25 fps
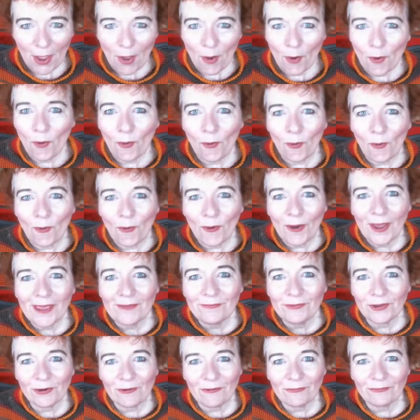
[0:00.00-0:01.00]
Or
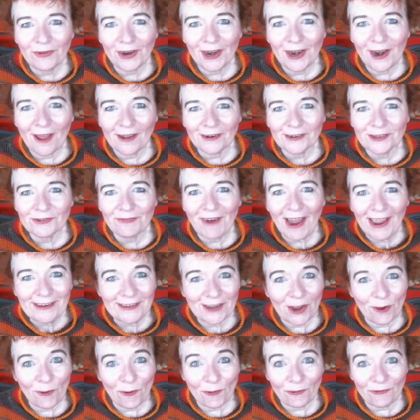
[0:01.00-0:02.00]
if you're a freelance
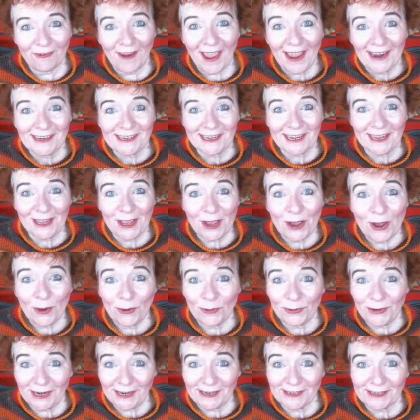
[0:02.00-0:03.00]
writer already
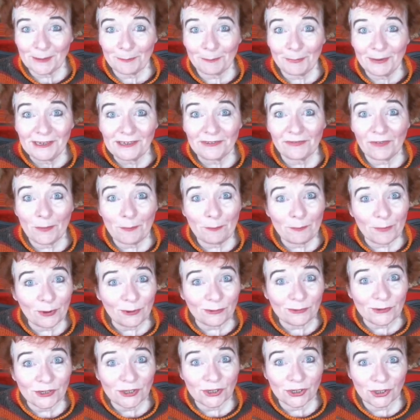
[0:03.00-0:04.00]
who needs a bit of a
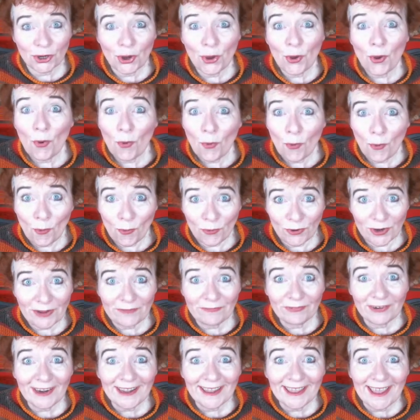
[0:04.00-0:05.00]
boost, or
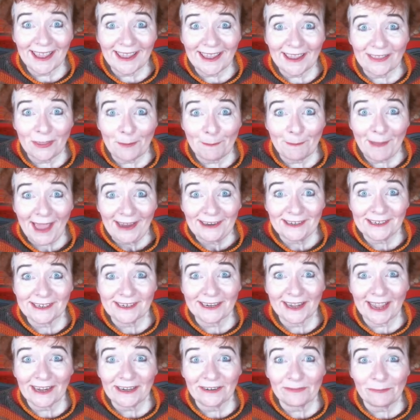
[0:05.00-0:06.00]
even a kick in the pants
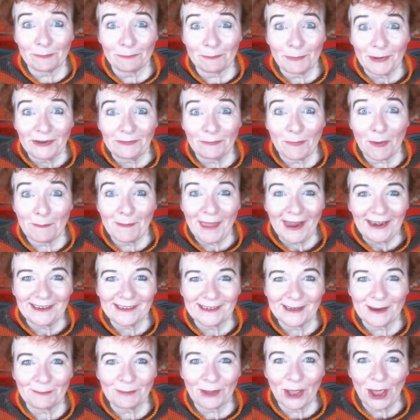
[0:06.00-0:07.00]
to get a bit of
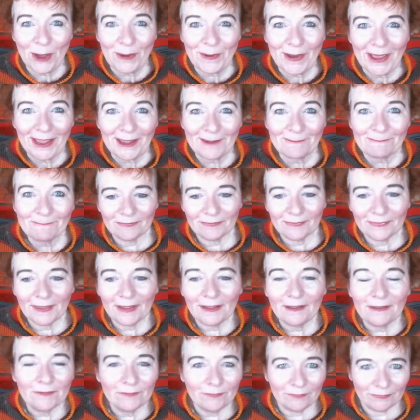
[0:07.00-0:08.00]
momentum going.
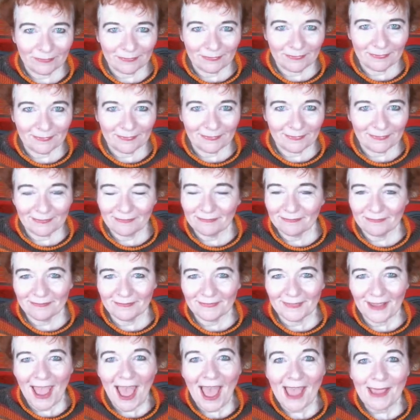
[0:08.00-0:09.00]

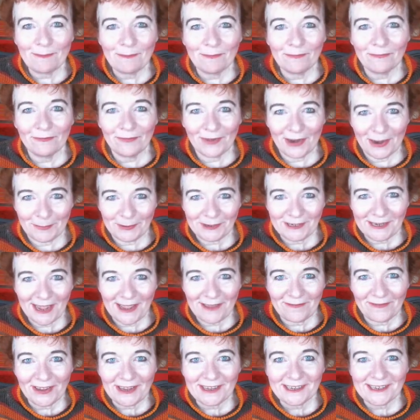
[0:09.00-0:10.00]
I'm Philippa
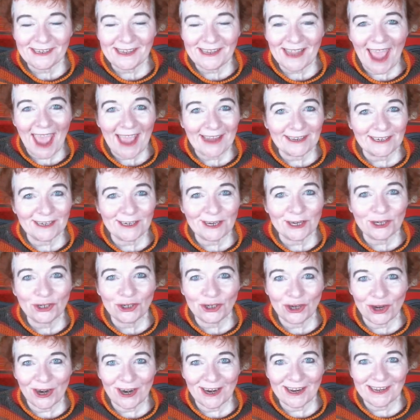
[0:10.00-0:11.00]
Davis, editor,
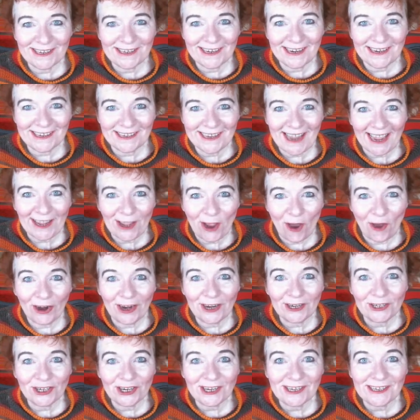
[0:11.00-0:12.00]
journalist and
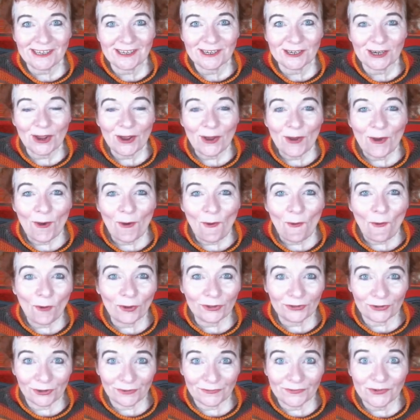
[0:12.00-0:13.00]
psychologist,
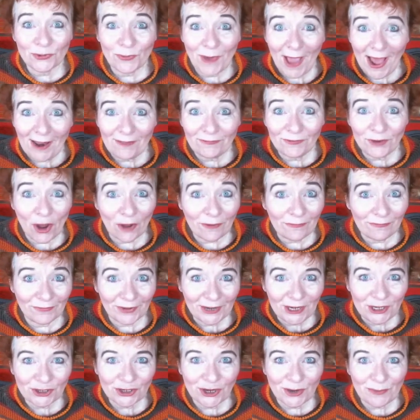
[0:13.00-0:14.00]
author of 12
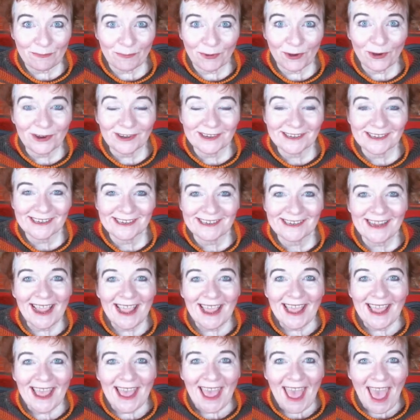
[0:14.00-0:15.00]
non-fiction books
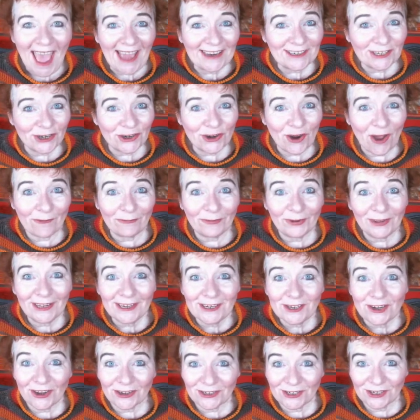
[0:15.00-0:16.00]
and a novel
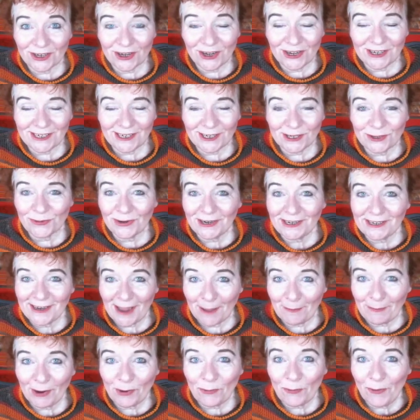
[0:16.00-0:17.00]
that got turned into a
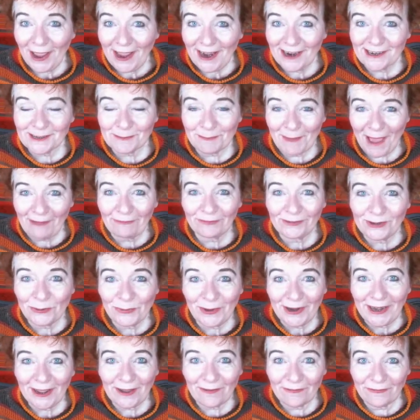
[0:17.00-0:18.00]
double Wales
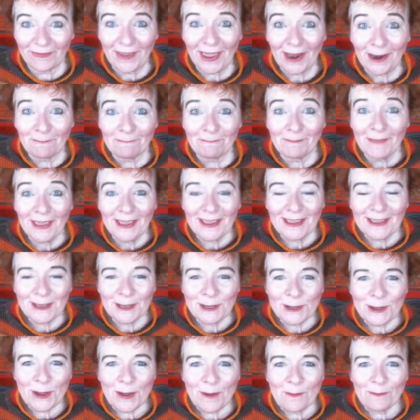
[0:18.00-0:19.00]
BAFTA-winning film.
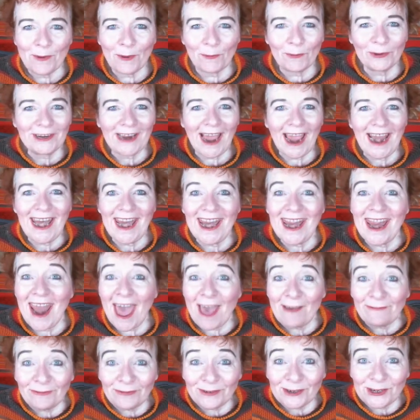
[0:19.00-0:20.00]
But what I
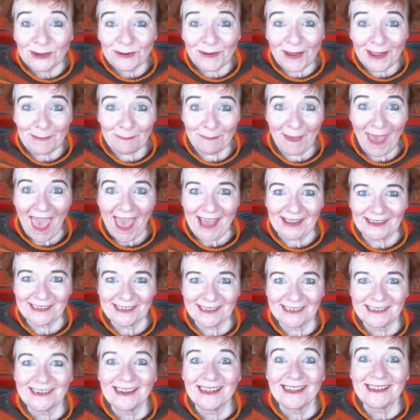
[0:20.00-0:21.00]
love doing
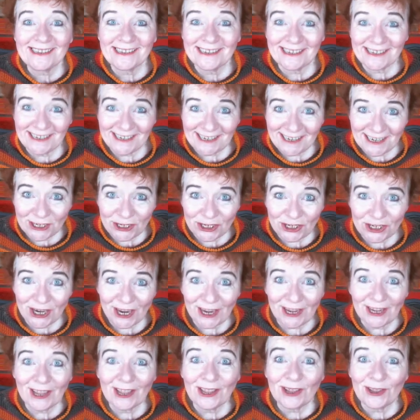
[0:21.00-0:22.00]
best is
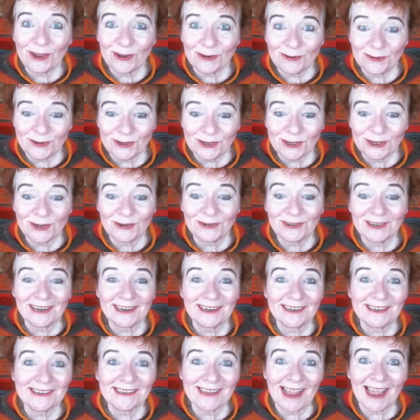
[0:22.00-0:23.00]
teaching you
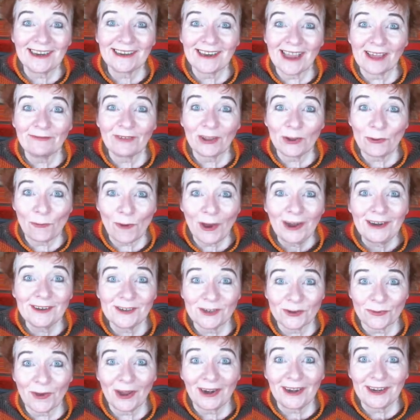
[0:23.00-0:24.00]
students and having
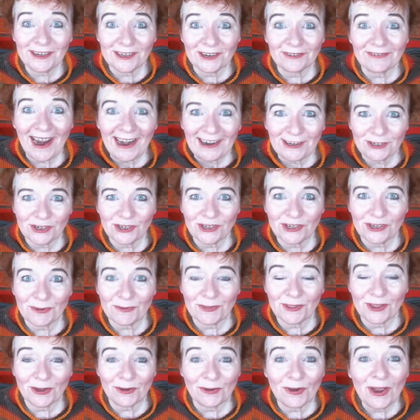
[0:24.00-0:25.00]
one-to-one interactions
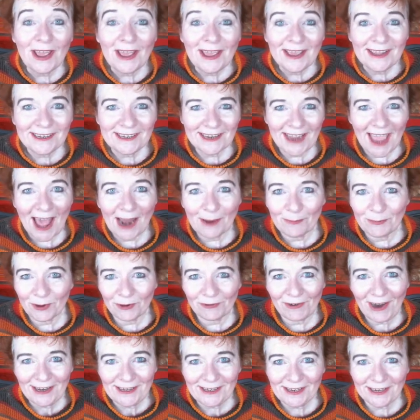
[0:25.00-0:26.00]
with you to help your
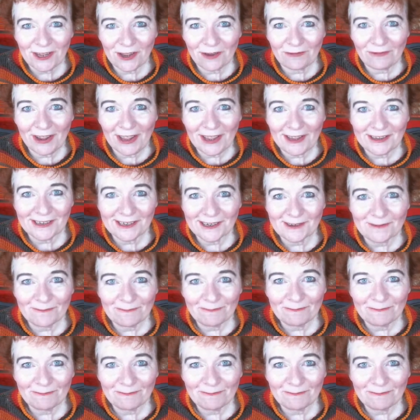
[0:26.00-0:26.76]
writing careers.